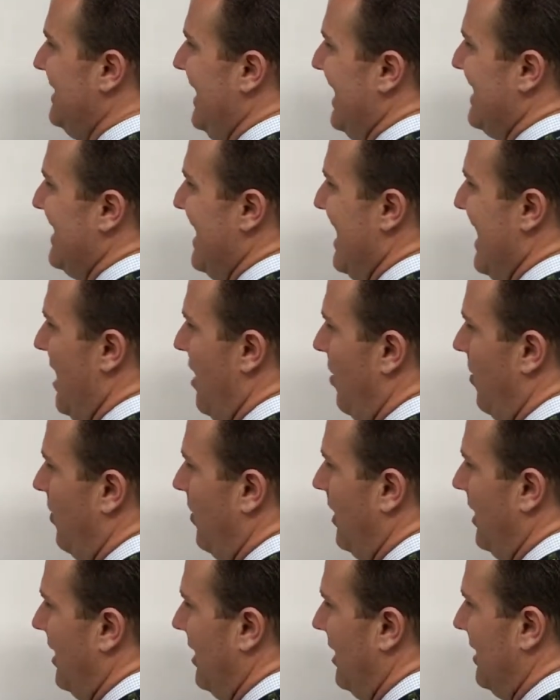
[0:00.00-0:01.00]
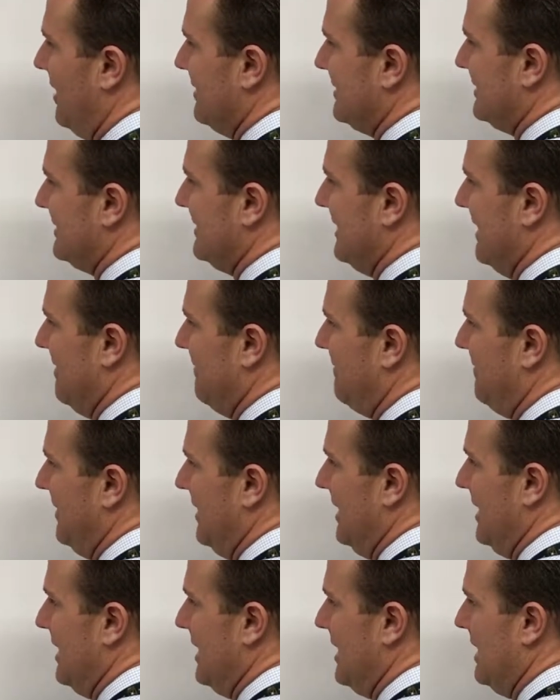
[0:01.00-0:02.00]
and now stuff
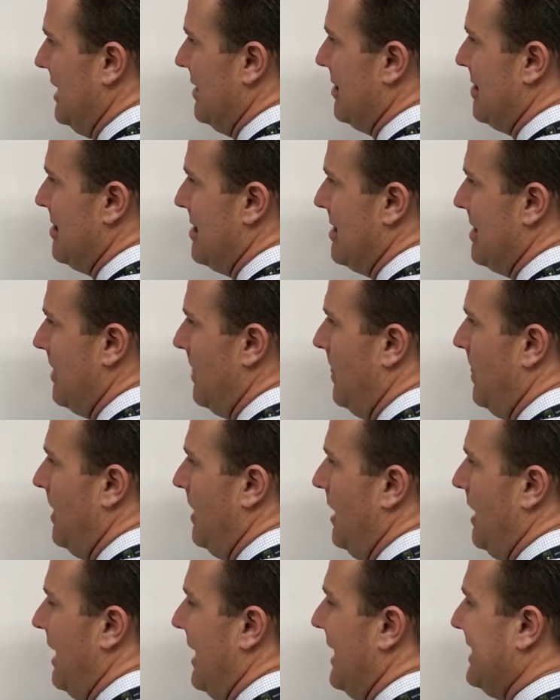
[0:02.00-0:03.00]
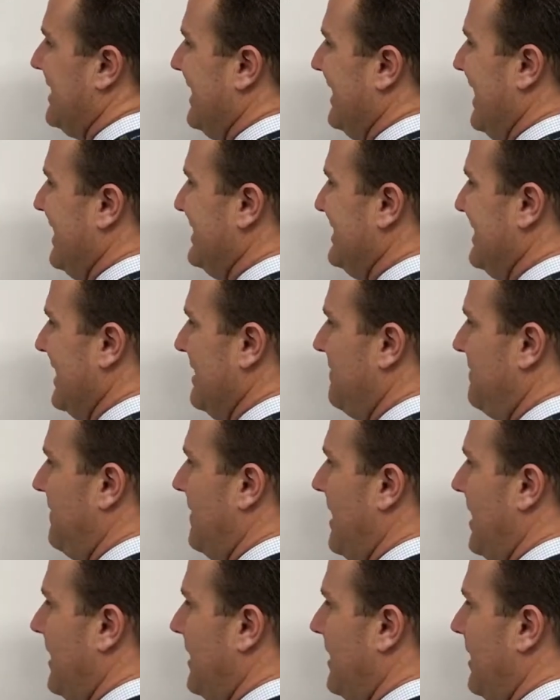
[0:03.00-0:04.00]
in here I can
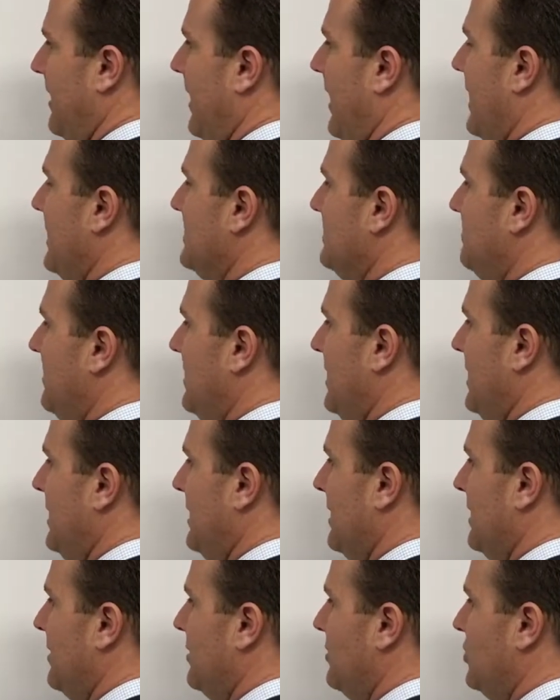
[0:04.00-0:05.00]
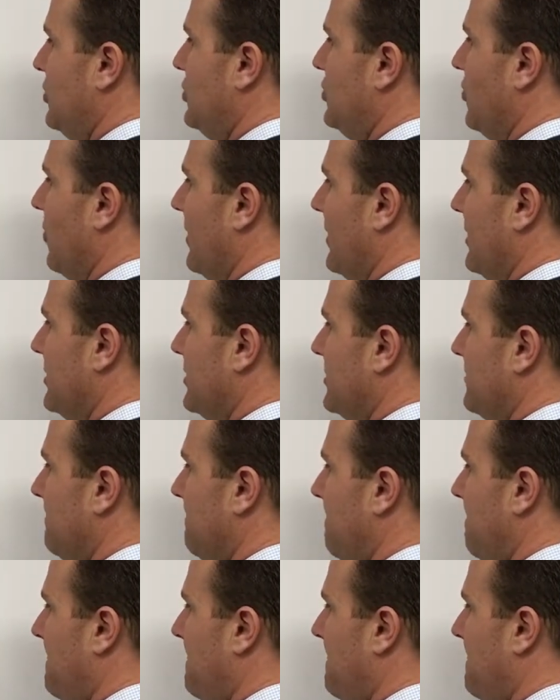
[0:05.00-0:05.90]
identify as being shortage.